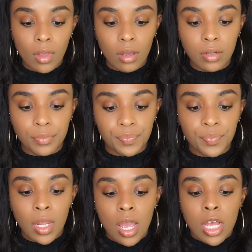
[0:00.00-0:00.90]

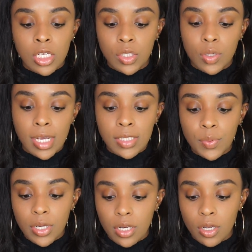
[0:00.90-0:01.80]
So next
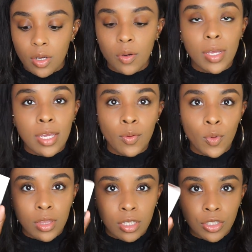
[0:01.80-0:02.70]
we're gonna go in
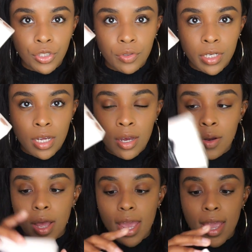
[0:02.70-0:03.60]
with the
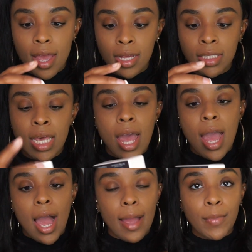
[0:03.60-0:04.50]
trio, and
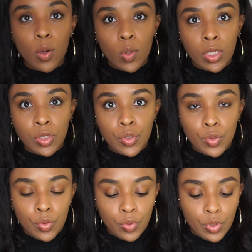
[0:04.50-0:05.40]
I'm going
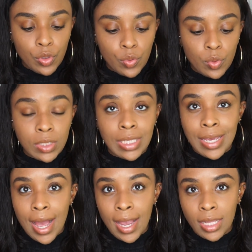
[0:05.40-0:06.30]
to use the
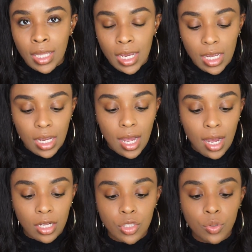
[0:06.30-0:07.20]
highlight and
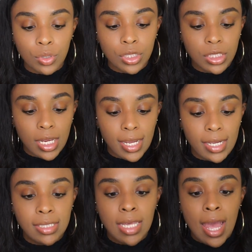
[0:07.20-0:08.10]
contour
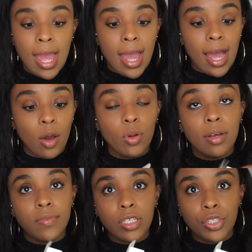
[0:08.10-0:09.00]
shades out
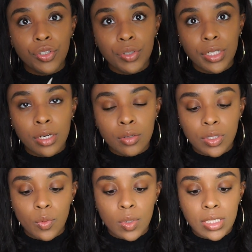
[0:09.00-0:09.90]
of this trio.
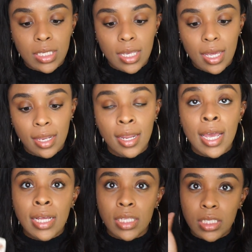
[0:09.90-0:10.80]
So once again,
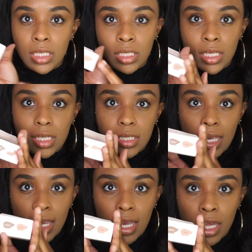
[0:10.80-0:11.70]
this is
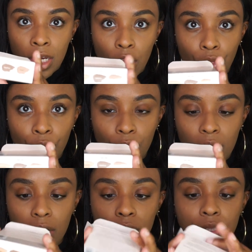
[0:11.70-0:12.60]
tan
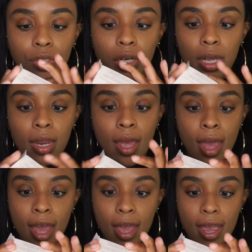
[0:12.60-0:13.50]
300,
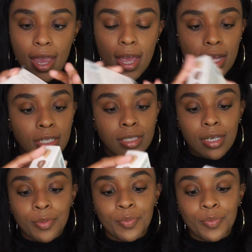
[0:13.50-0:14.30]
and